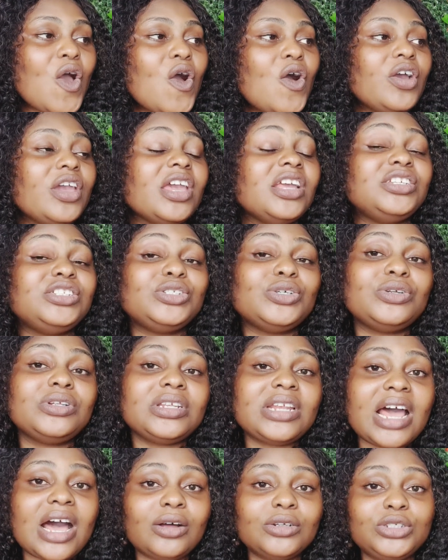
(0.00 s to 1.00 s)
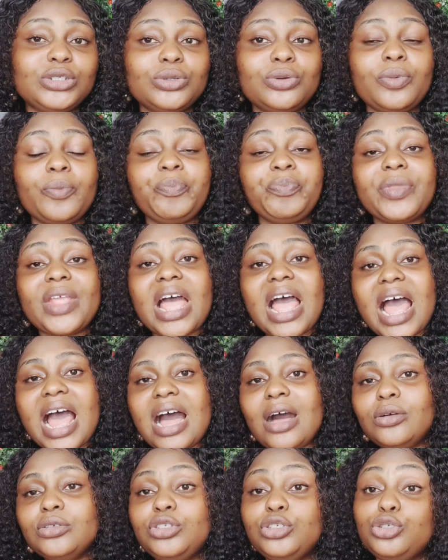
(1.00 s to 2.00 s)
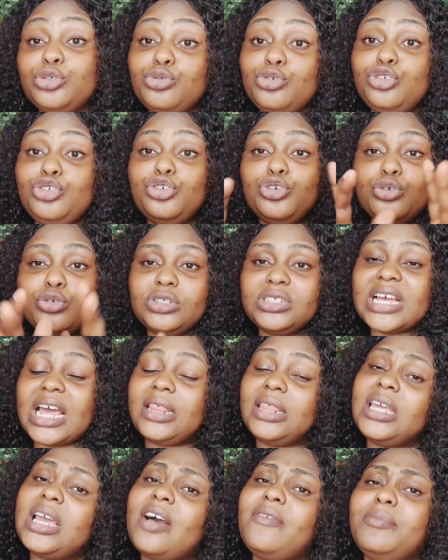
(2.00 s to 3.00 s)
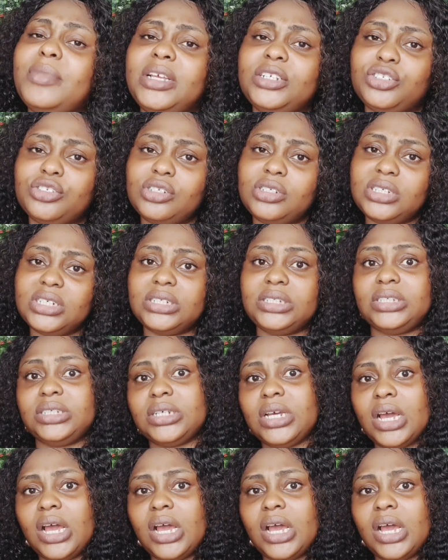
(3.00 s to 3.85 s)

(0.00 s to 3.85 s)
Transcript: Okay, so now to how to use, I think I mentioned it